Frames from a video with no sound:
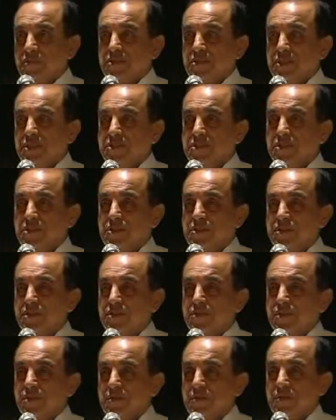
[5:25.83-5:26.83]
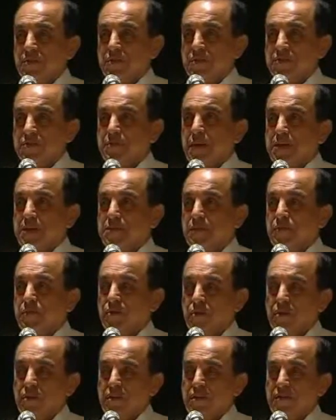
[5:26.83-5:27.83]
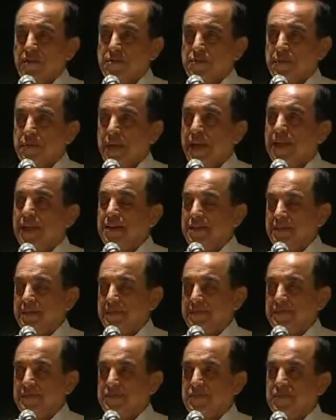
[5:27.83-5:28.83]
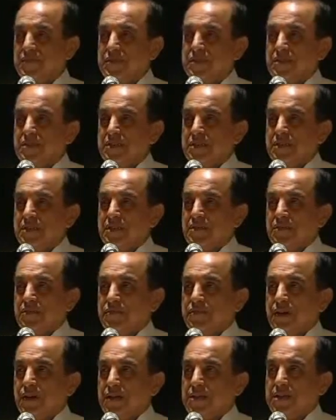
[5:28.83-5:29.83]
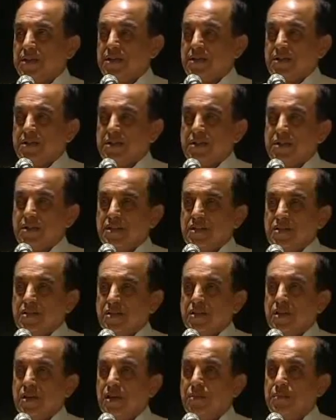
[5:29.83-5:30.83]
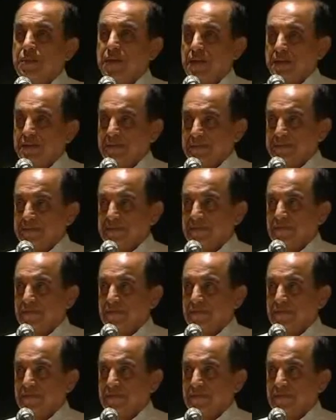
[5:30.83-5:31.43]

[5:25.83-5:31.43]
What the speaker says: citizen, passport holder of Spain, father Colombian.